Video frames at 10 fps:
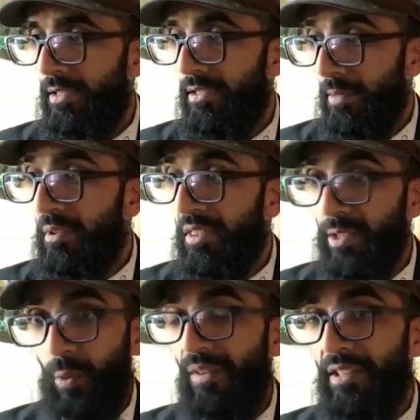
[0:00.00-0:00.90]
Some of the things
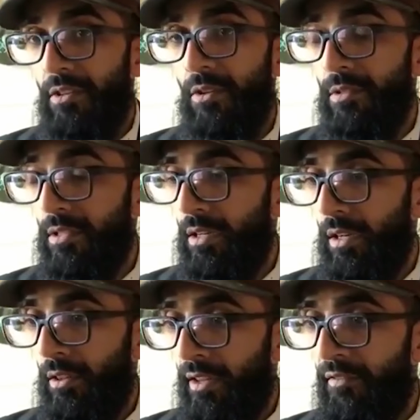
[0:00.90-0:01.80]
we've had to do is a
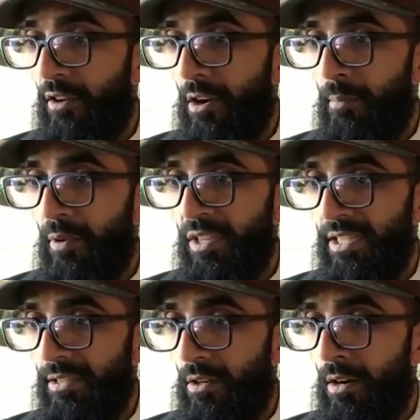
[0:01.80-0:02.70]
lot of our
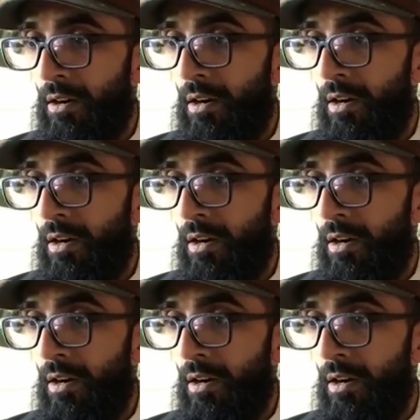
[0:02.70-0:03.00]
operations are